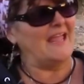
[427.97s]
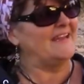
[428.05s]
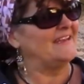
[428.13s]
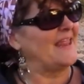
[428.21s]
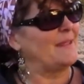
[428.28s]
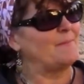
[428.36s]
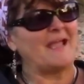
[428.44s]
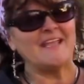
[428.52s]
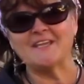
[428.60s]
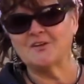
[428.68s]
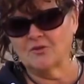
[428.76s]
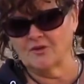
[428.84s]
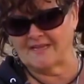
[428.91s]
and let my
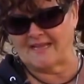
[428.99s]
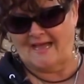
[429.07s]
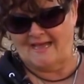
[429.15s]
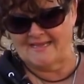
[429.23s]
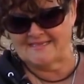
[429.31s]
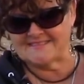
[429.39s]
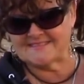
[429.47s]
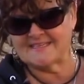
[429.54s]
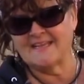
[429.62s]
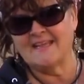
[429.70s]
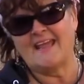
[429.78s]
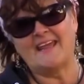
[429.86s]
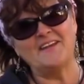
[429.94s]
inner guides
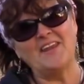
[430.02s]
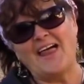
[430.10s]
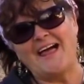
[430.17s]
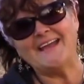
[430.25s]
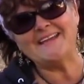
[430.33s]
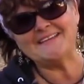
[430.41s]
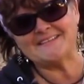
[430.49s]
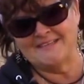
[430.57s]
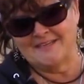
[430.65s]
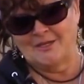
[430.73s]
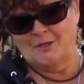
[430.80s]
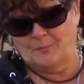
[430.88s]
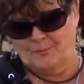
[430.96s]
and light
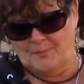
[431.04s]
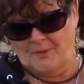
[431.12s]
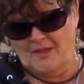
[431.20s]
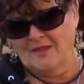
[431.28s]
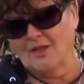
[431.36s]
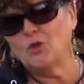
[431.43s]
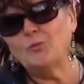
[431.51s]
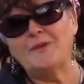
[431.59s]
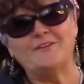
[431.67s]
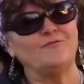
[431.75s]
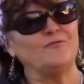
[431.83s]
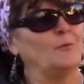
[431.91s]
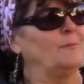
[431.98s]

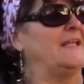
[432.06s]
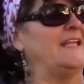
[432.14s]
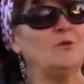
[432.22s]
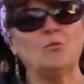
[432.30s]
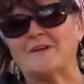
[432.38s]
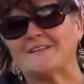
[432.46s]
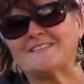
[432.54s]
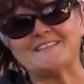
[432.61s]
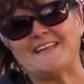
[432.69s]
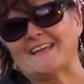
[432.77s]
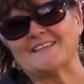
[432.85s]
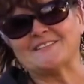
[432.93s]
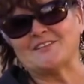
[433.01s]
illumine for me what's
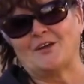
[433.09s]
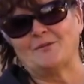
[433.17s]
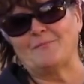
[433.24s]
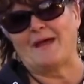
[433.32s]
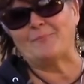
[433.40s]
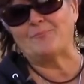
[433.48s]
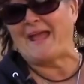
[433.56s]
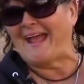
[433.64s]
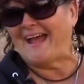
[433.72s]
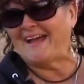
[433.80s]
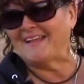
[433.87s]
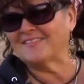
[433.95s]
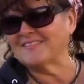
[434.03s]
next on my
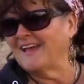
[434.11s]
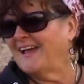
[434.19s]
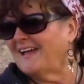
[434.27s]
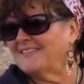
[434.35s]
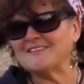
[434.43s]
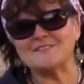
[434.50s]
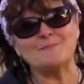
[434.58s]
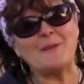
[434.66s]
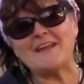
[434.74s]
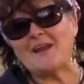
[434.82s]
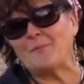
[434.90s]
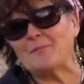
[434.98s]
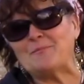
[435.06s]
path. This may
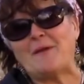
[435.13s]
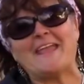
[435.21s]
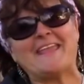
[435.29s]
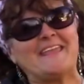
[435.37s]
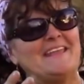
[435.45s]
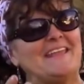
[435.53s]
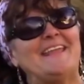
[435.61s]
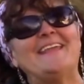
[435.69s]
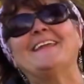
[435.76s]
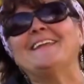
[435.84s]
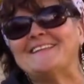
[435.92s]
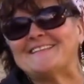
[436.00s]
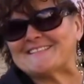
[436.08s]
not be making
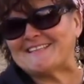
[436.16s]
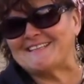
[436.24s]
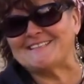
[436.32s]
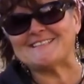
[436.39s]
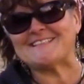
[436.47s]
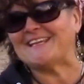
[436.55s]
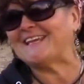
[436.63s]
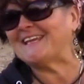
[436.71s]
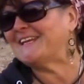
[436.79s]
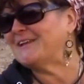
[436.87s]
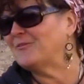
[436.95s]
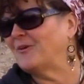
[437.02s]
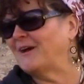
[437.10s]
any sense to
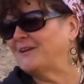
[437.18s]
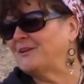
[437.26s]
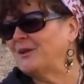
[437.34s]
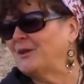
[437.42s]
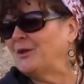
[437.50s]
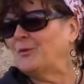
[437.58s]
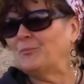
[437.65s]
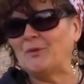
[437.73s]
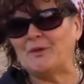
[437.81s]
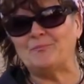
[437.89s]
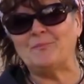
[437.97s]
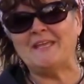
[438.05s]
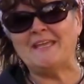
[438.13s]
anyone
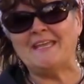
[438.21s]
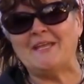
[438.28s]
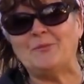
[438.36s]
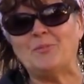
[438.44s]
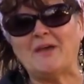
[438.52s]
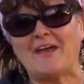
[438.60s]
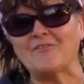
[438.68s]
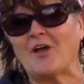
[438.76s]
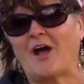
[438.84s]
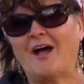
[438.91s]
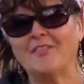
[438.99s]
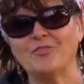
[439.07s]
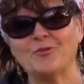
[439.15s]
but me, but I've
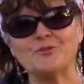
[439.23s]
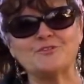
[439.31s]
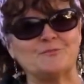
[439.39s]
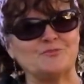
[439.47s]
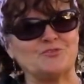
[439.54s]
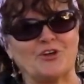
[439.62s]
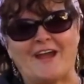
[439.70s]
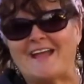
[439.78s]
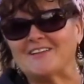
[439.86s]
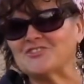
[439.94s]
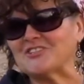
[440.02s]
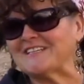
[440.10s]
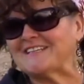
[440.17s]
gone through some
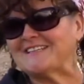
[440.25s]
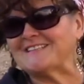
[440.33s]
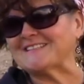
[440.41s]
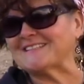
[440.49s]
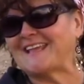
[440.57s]
tragedies